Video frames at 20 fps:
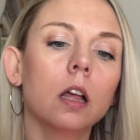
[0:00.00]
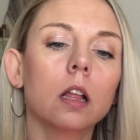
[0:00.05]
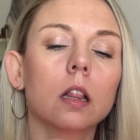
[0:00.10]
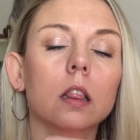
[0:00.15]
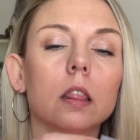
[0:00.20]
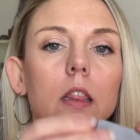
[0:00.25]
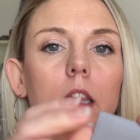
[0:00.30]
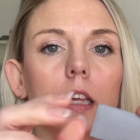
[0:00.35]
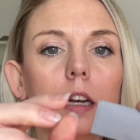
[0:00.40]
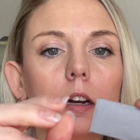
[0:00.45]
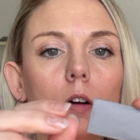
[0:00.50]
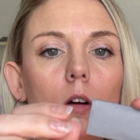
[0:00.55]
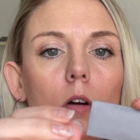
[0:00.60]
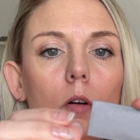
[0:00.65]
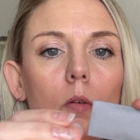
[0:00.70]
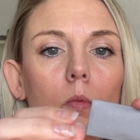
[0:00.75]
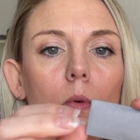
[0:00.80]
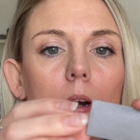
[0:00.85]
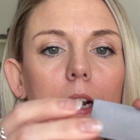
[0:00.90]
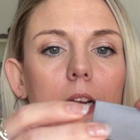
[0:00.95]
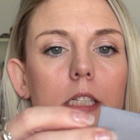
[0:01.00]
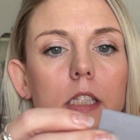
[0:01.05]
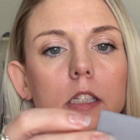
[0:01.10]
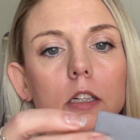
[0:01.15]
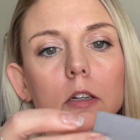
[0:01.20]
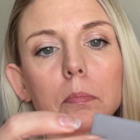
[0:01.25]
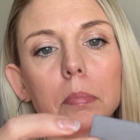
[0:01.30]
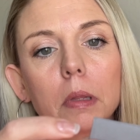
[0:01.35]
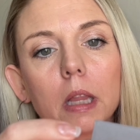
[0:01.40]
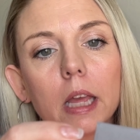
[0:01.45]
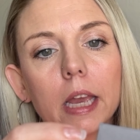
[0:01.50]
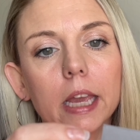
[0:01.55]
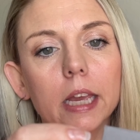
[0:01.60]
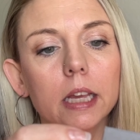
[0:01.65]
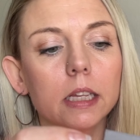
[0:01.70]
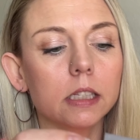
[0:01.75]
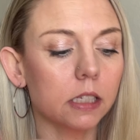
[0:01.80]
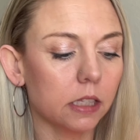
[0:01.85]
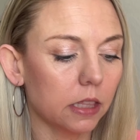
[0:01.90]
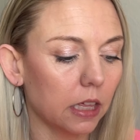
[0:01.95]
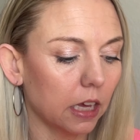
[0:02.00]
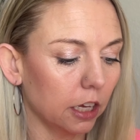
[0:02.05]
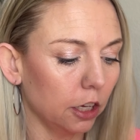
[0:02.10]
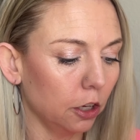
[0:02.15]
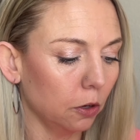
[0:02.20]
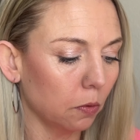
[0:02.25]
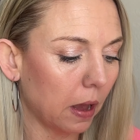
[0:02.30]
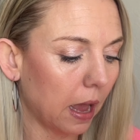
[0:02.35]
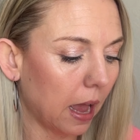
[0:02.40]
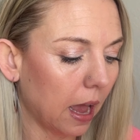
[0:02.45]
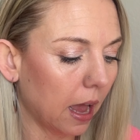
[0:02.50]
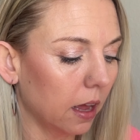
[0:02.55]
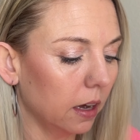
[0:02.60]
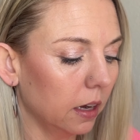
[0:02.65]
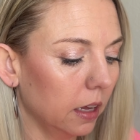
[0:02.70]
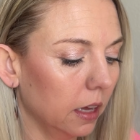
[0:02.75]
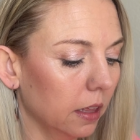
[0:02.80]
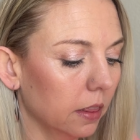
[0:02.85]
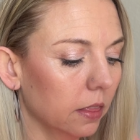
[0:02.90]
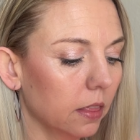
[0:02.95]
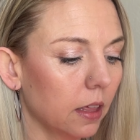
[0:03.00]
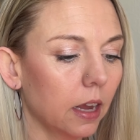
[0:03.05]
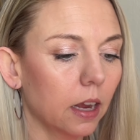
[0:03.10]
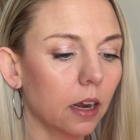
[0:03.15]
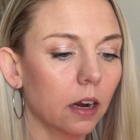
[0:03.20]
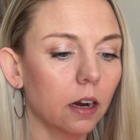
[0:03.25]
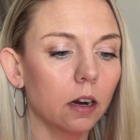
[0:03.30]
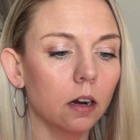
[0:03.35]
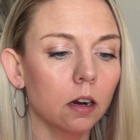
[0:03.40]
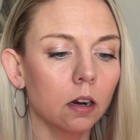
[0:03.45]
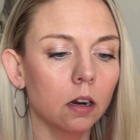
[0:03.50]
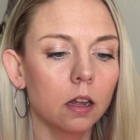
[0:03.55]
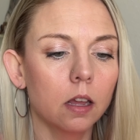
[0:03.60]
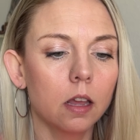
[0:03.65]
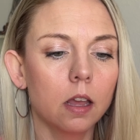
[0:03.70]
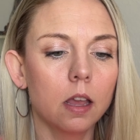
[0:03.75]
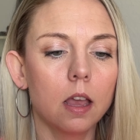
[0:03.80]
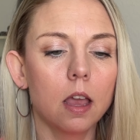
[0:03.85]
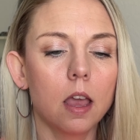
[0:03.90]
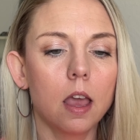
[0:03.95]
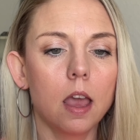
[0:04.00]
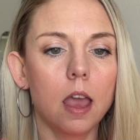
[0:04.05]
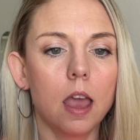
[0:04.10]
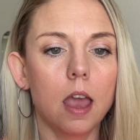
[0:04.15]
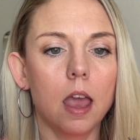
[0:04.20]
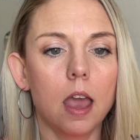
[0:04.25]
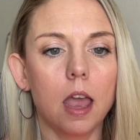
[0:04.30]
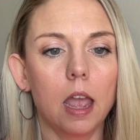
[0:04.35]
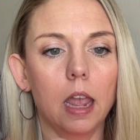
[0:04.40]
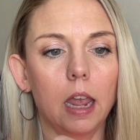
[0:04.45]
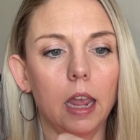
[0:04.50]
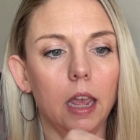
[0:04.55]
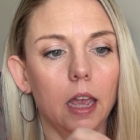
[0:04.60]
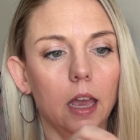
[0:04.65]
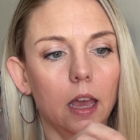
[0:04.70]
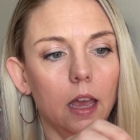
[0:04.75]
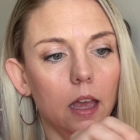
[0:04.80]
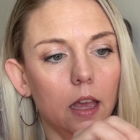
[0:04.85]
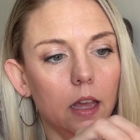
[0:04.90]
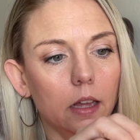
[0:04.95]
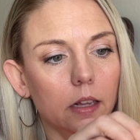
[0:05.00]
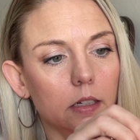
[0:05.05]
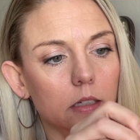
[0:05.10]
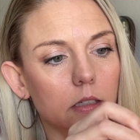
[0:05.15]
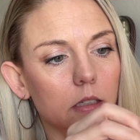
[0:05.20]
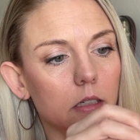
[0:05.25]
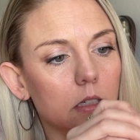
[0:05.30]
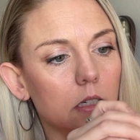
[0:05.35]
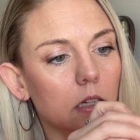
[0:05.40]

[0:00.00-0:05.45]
little razor blades that you add in there. And